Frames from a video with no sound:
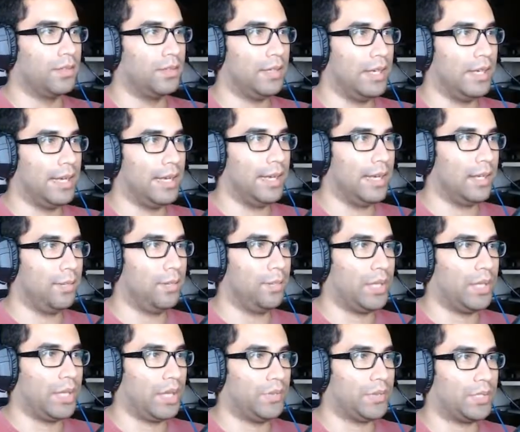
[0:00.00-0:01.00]
Ah, be
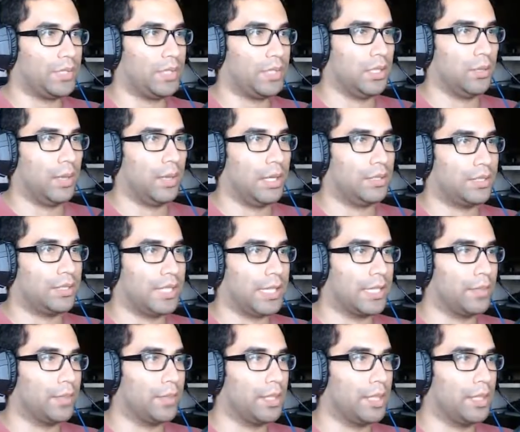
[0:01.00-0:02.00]
careful, sir. Why are you attacking
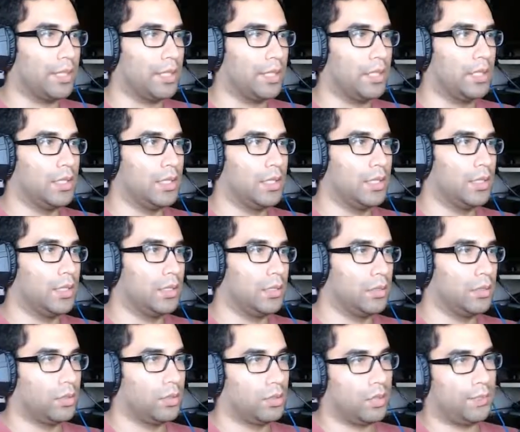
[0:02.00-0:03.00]
me?
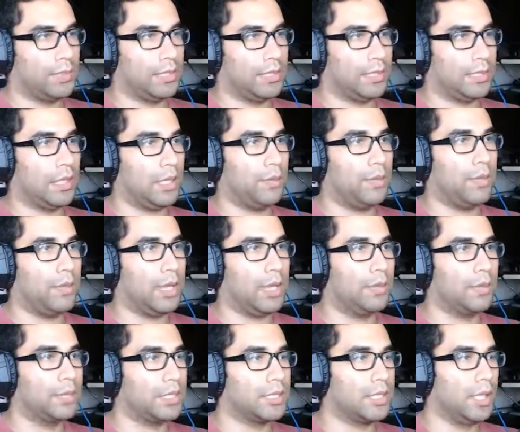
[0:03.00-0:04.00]
Could you please tell me where I am,
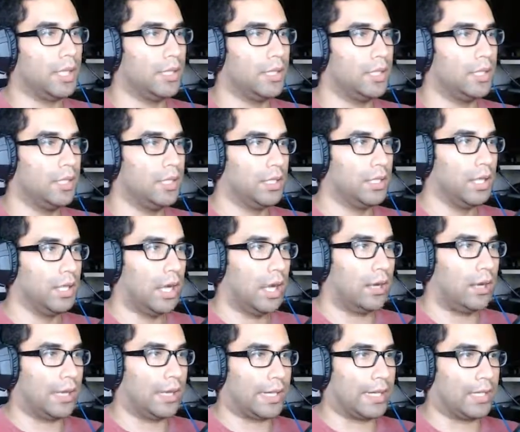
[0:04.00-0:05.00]
sir?
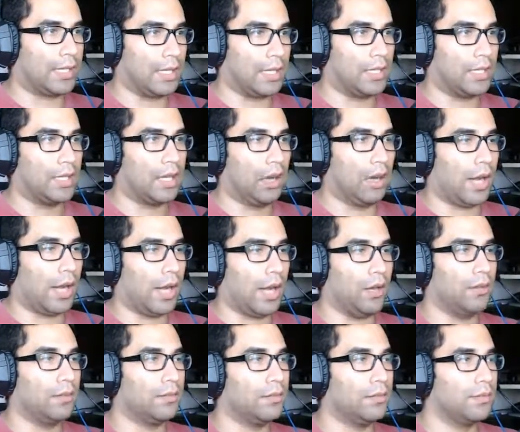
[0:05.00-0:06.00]
Hala, kaka! Hala!
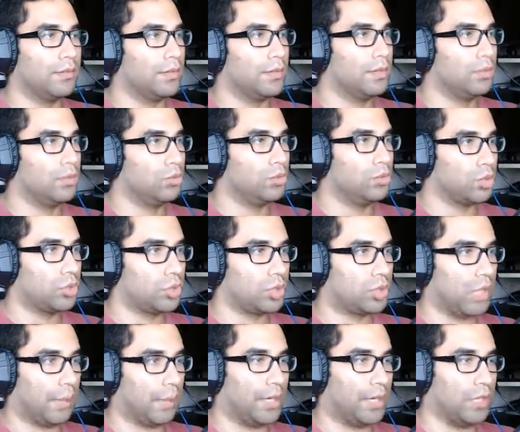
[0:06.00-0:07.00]

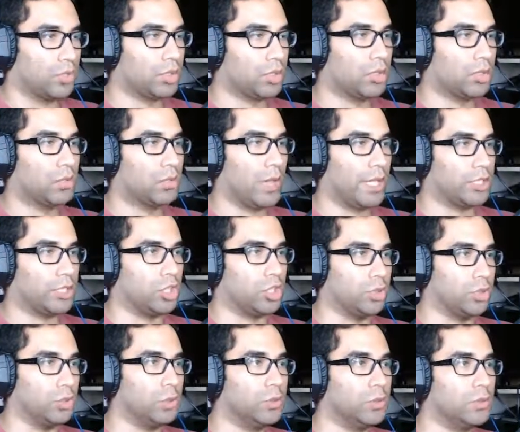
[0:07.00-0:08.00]
Stop it, I'll scratch
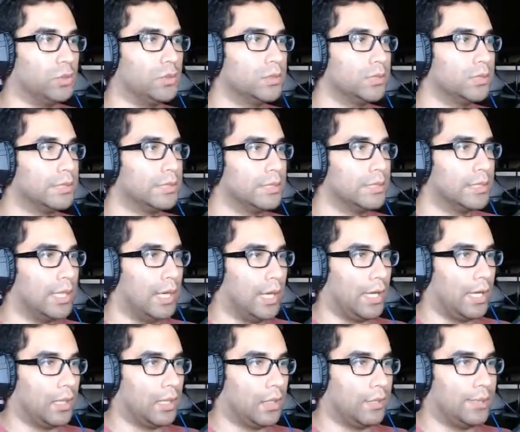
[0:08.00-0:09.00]
you.
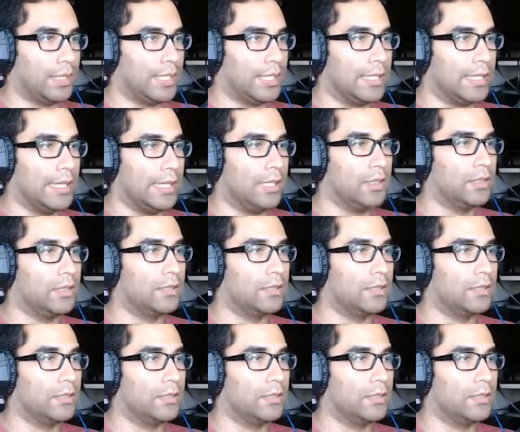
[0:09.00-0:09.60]
Hala, run, man, Igni!